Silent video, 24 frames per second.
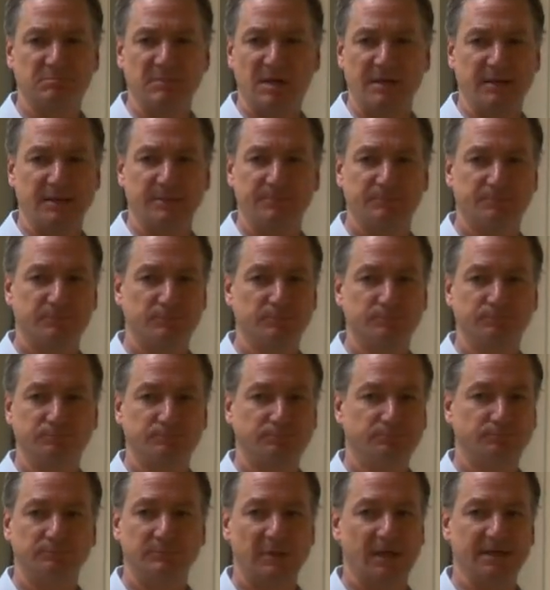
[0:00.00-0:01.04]
any
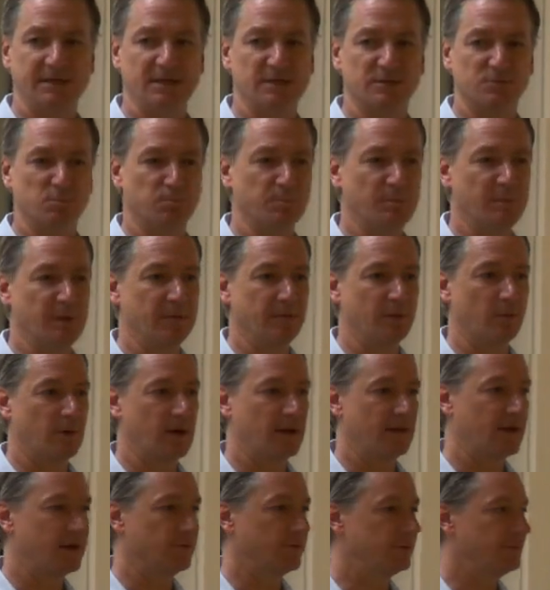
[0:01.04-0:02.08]
ideas maybe
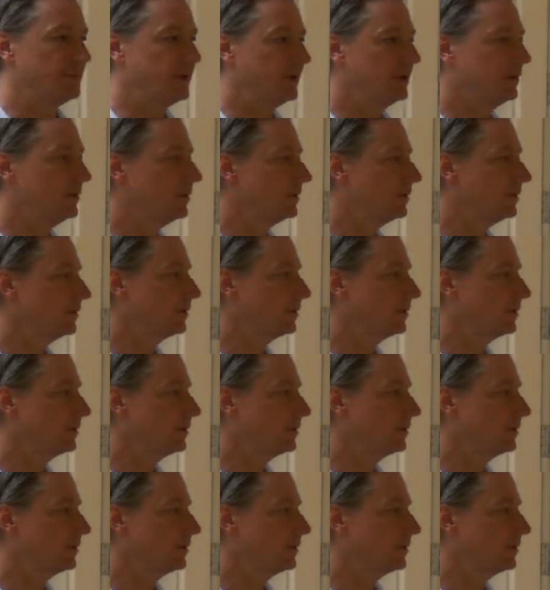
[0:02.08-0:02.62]
why that would be?